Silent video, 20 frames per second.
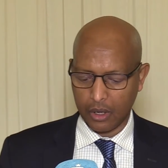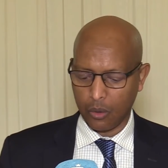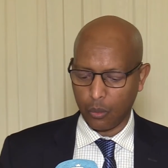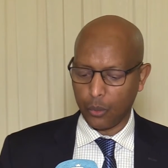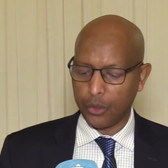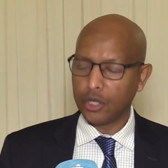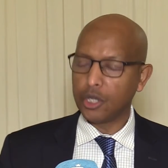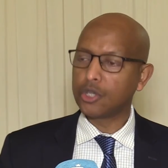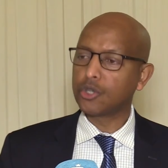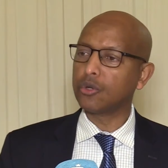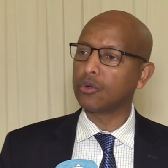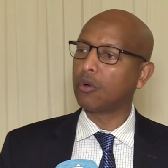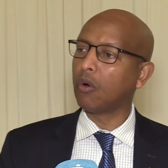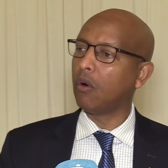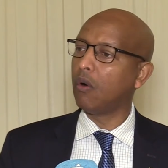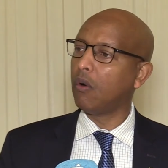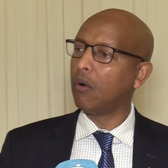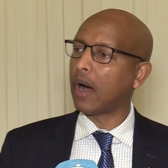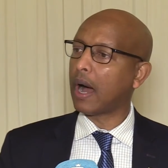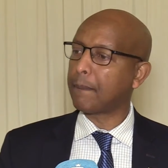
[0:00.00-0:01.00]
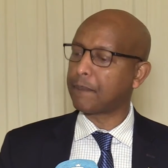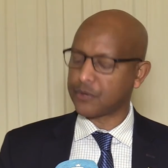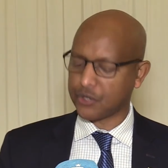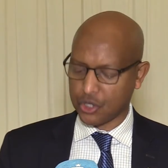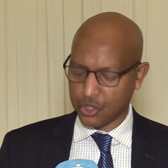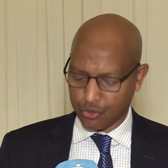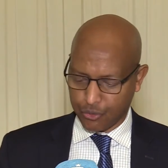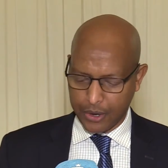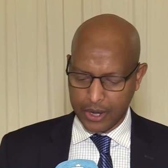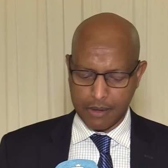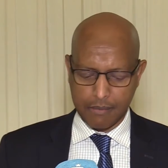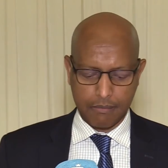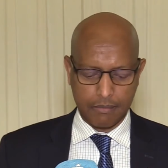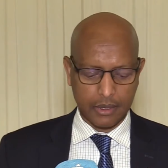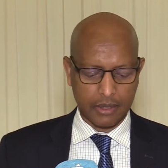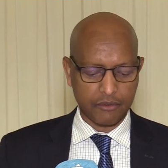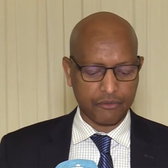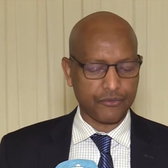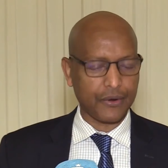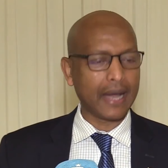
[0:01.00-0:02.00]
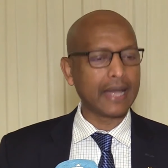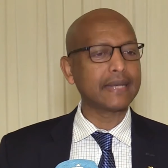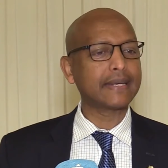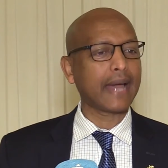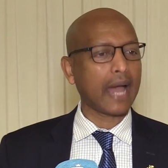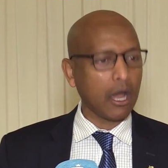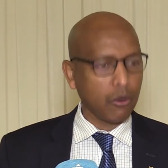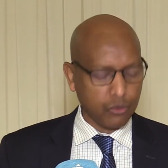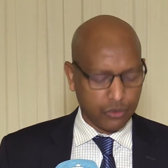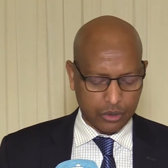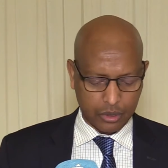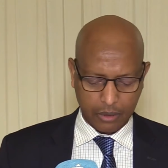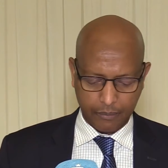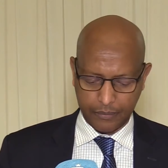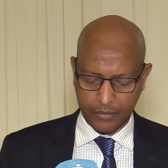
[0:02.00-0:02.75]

We need to go upstream and find out